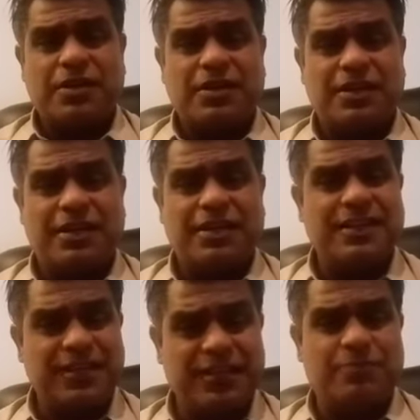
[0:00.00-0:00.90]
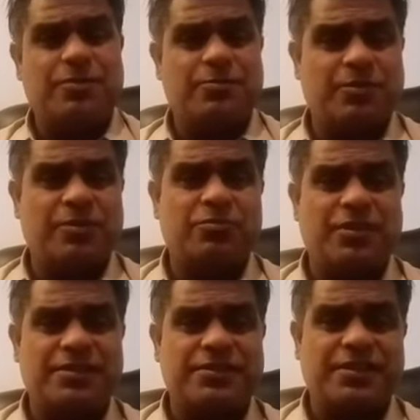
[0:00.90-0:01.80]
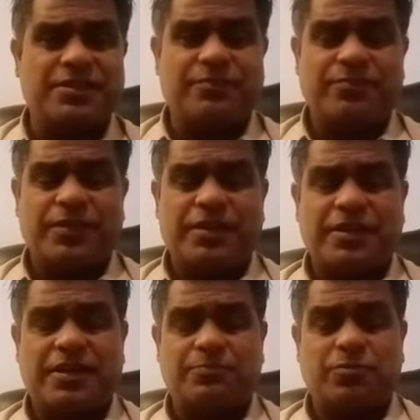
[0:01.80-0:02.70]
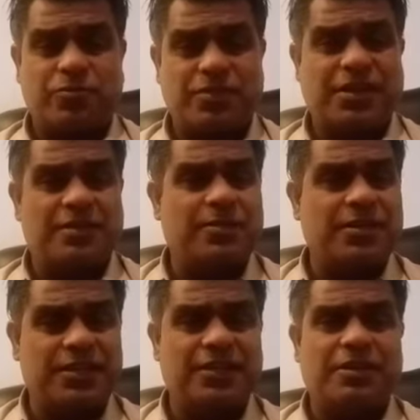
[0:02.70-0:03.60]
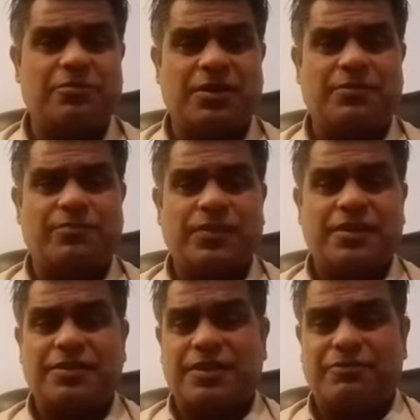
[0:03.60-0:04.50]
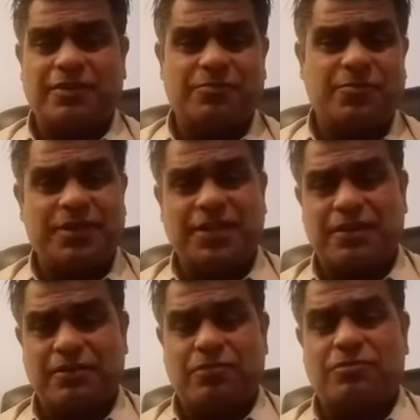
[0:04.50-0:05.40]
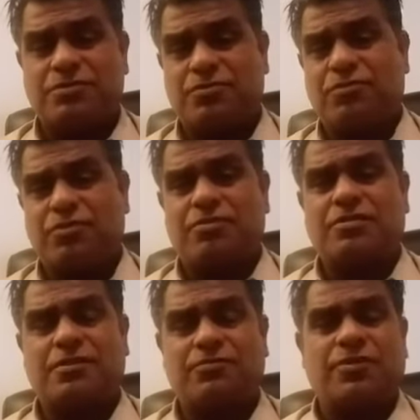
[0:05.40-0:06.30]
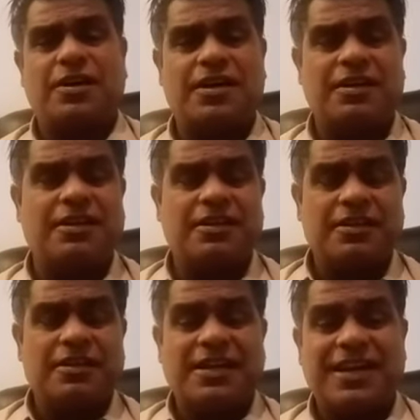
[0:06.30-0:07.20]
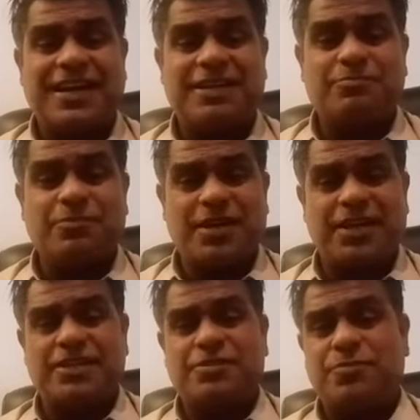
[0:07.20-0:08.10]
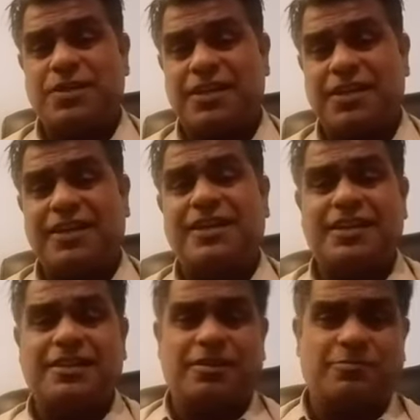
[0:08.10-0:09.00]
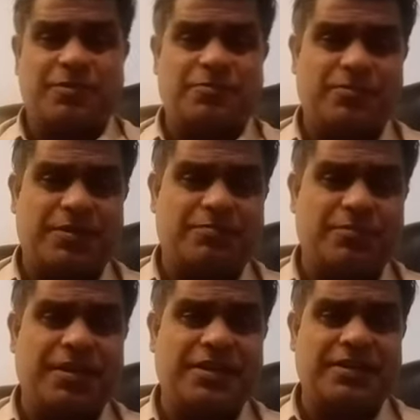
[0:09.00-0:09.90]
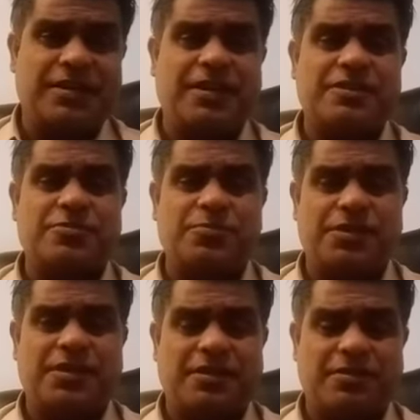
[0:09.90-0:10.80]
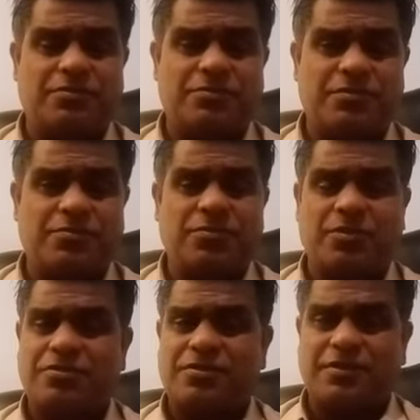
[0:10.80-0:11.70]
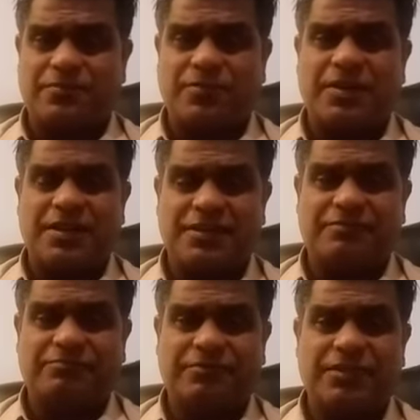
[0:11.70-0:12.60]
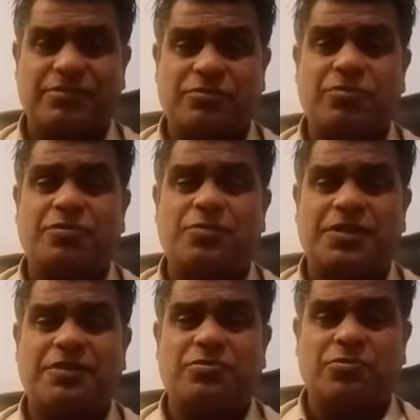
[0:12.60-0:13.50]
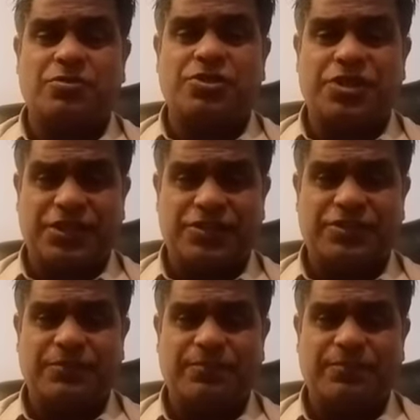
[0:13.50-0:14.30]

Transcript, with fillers: uh, legal people who entered uh, portugal by legal way they will be allowed to lock the file and might be illegal people may not be allowed to lock the file it could be the rule change